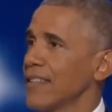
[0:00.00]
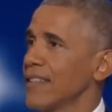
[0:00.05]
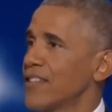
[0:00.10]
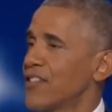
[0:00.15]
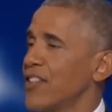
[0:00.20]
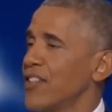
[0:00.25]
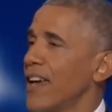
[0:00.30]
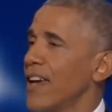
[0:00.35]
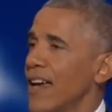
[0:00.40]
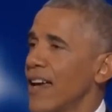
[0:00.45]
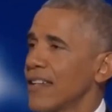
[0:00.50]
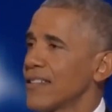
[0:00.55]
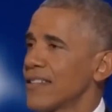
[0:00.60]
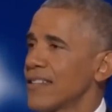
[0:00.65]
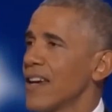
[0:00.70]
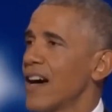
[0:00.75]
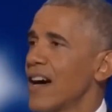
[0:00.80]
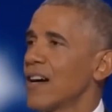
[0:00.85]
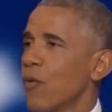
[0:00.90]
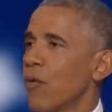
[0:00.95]
that she had
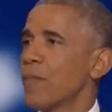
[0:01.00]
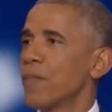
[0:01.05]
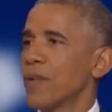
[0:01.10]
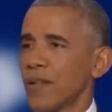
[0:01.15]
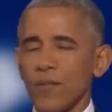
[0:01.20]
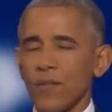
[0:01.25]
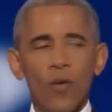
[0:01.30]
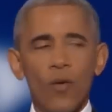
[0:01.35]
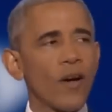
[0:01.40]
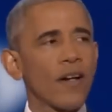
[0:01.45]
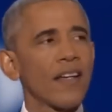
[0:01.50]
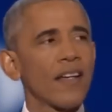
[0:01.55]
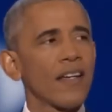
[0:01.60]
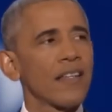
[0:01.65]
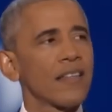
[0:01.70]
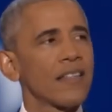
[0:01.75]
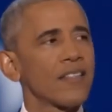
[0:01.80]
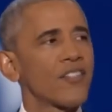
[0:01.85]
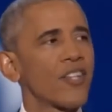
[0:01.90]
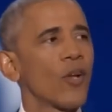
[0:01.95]
as a young woman,
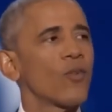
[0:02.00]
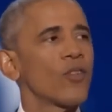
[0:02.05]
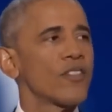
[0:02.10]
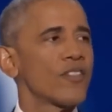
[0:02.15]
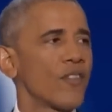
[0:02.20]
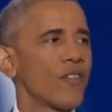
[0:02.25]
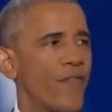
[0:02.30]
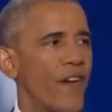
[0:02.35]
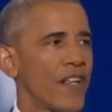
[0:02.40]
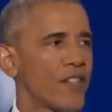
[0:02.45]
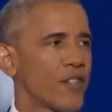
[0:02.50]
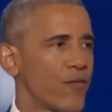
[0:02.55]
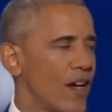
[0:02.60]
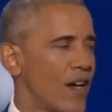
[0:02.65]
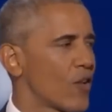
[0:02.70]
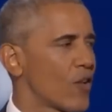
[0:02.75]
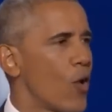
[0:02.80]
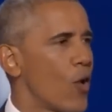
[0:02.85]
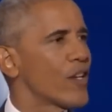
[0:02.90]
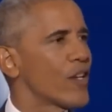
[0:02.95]
working at the Children's Defense
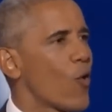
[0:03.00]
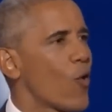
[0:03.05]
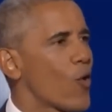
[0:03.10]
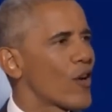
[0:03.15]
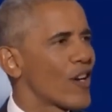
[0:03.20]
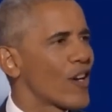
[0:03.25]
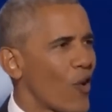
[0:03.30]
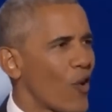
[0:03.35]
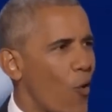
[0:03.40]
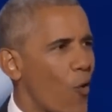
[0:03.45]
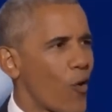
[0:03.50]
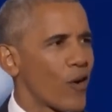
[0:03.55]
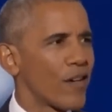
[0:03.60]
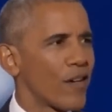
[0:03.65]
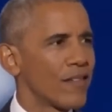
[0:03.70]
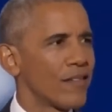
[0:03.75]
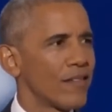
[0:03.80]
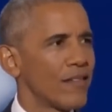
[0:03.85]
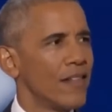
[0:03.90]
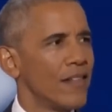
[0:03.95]
Fund, going door to door